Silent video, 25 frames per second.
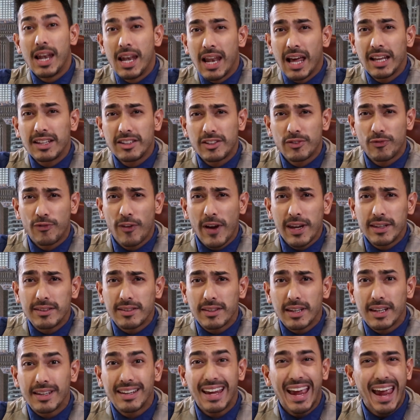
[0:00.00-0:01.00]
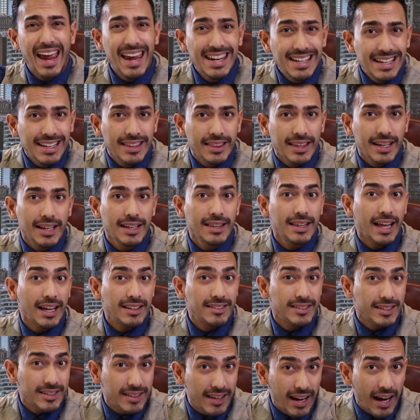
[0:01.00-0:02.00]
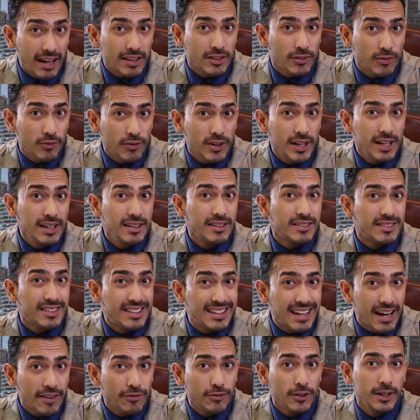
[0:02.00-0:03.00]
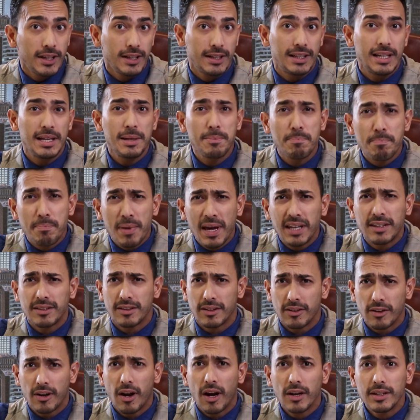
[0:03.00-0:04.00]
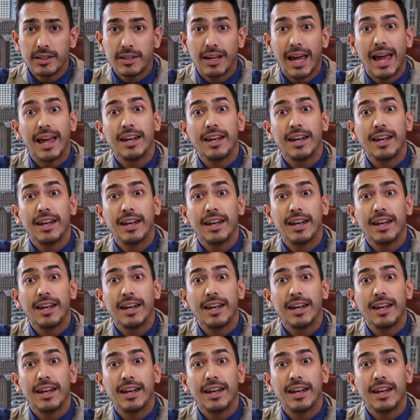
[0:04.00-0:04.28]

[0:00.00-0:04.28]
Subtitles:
Let's face it, anything that's tax-free is definitely better, right?